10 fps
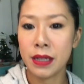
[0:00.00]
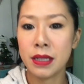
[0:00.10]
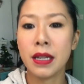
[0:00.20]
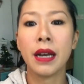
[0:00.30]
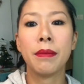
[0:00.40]

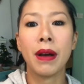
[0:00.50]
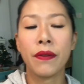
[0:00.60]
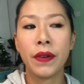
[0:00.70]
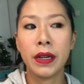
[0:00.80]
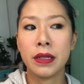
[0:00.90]
It's like my
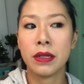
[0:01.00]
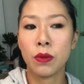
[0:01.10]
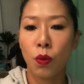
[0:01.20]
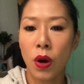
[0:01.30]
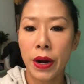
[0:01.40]
face is
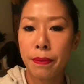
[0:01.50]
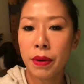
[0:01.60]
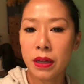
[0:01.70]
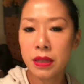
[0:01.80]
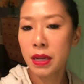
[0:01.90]
white,
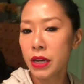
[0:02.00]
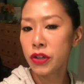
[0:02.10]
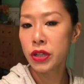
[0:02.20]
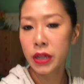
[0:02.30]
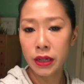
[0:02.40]
but it's
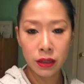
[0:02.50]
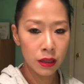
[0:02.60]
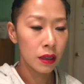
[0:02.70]
actually